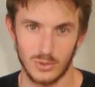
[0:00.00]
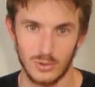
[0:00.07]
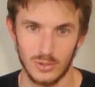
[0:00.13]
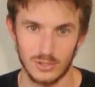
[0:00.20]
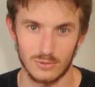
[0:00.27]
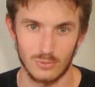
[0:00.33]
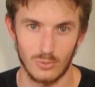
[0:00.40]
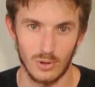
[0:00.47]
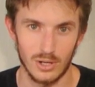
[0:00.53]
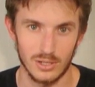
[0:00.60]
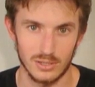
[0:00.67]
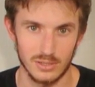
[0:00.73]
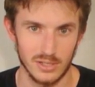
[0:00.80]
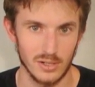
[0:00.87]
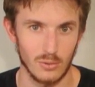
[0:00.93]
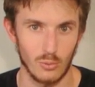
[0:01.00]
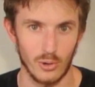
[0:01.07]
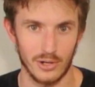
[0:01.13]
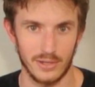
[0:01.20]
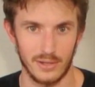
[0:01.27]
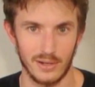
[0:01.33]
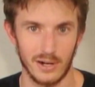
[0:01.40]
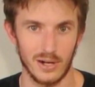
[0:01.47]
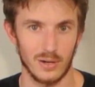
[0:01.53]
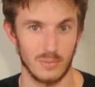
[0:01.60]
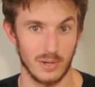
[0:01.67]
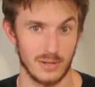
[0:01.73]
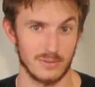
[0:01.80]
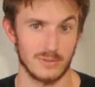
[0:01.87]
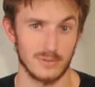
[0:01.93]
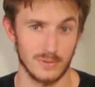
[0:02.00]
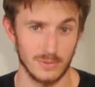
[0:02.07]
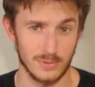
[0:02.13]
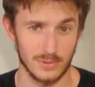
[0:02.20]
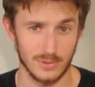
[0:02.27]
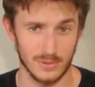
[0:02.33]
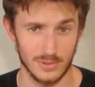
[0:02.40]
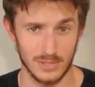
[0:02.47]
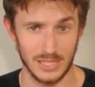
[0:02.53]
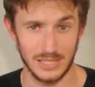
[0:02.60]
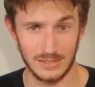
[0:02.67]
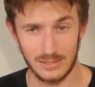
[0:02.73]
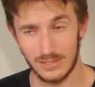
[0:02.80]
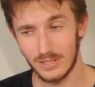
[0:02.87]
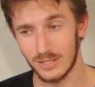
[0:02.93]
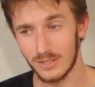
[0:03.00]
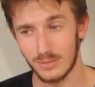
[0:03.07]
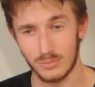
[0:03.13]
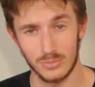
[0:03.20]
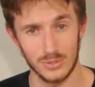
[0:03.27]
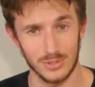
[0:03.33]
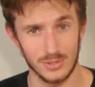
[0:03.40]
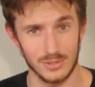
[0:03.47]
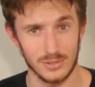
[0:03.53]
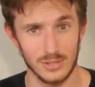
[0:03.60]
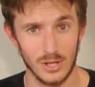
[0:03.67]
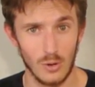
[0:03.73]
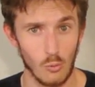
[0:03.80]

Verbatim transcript: who doesn't want a working Iron Man suit or Elysium or